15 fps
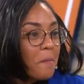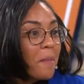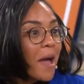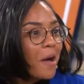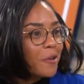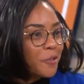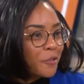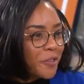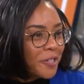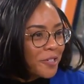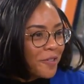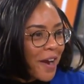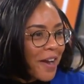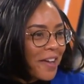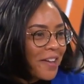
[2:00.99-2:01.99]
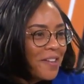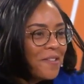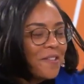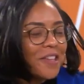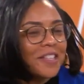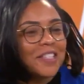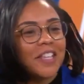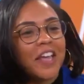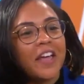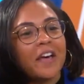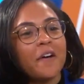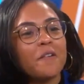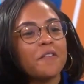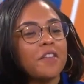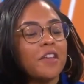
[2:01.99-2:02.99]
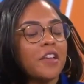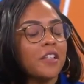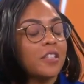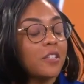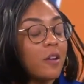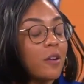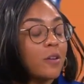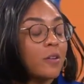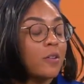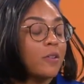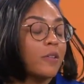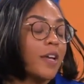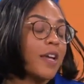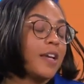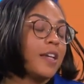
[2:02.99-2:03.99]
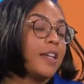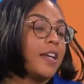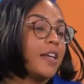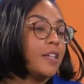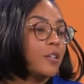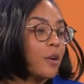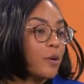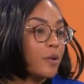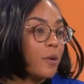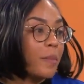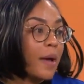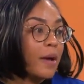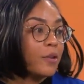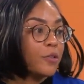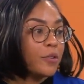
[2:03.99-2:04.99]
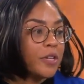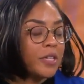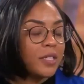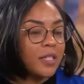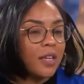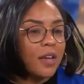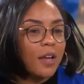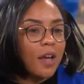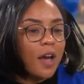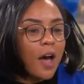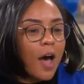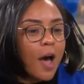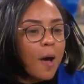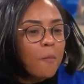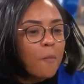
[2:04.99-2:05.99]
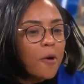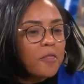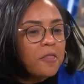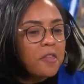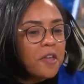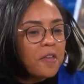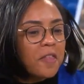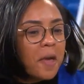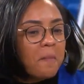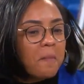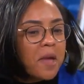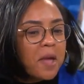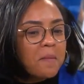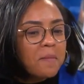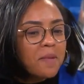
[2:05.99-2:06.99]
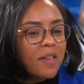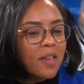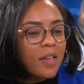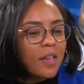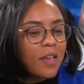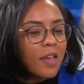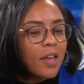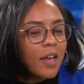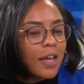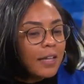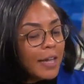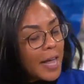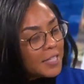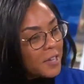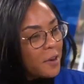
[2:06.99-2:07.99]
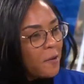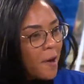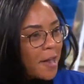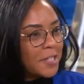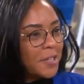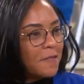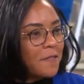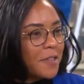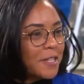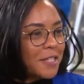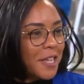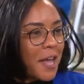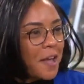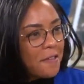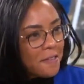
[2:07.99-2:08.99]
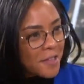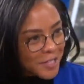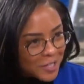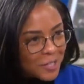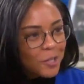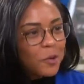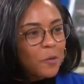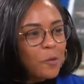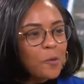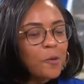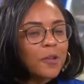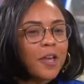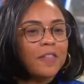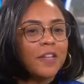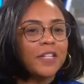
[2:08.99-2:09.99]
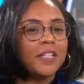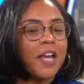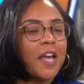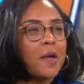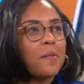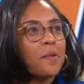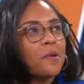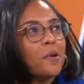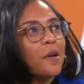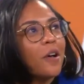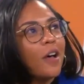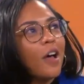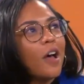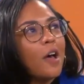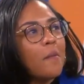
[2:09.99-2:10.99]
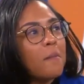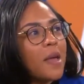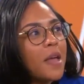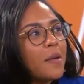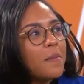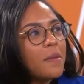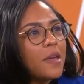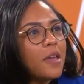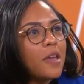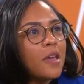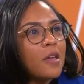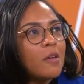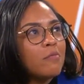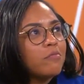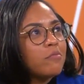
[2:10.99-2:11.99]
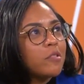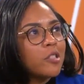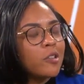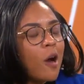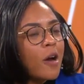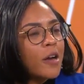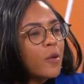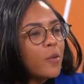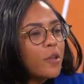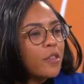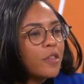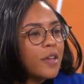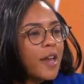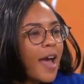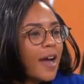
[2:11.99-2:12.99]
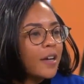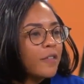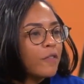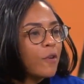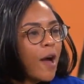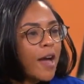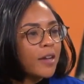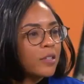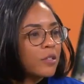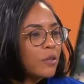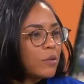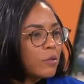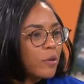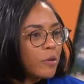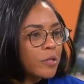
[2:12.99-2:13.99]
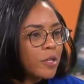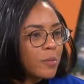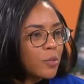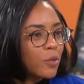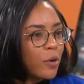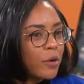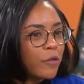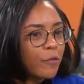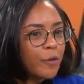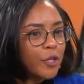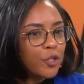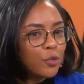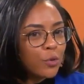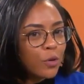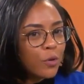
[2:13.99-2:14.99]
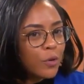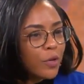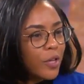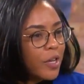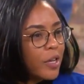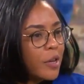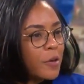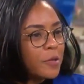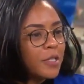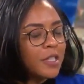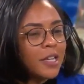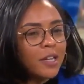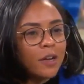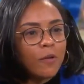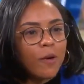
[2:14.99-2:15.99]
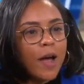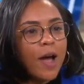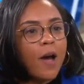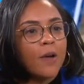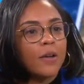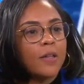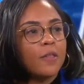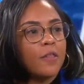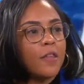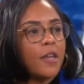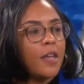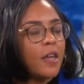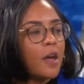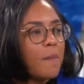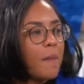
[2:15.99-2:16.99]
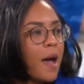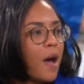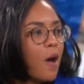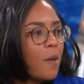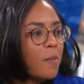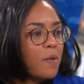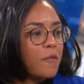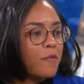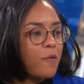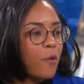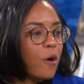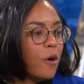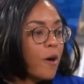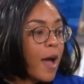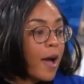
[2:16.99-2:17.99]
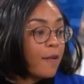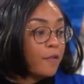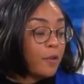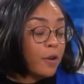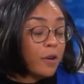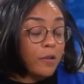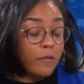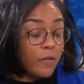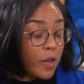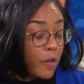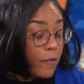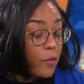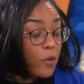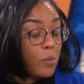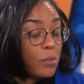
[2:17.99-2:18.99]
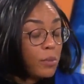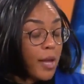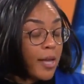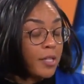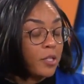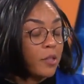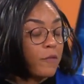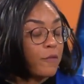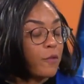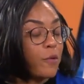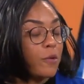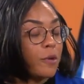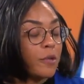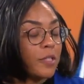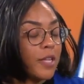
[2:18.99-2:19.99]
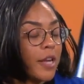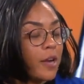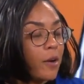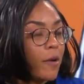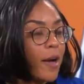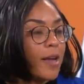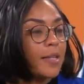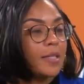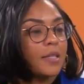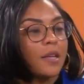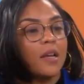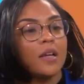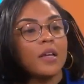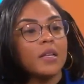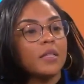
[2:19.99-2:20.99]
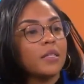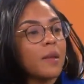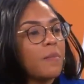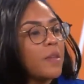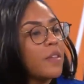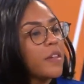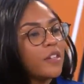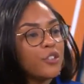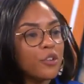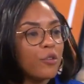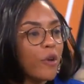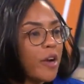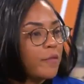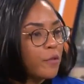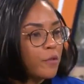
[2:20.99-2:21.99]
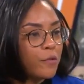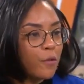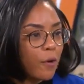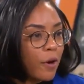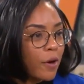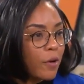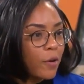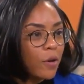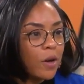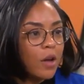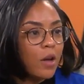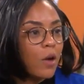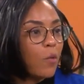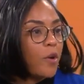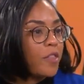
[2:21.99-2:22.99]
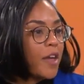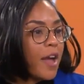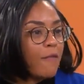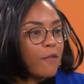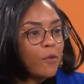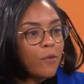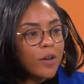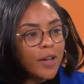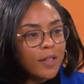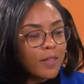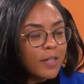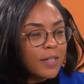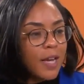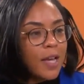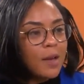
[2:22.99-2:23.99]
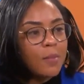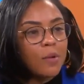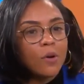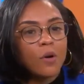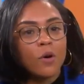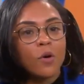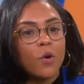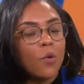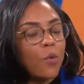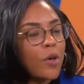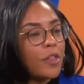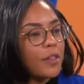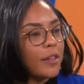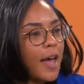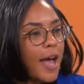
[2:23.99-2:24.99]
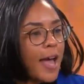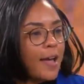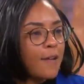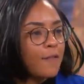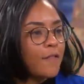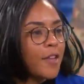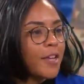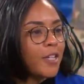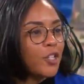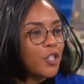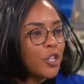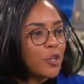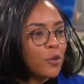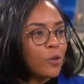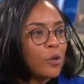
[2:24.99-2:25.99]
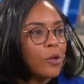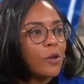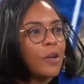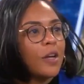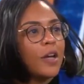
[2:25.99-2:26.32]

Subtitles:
boundaries, right? Yes. You can set healthy external and internal boundaries. One thing that may be less aggressive than saying this is the rule at the table may be starting with an act of gratitude or some sort of ritual, you know, sitting around and thinking about before or after if you bless the food or say grace, something that you're grateful for with everyone at the table, with life in general,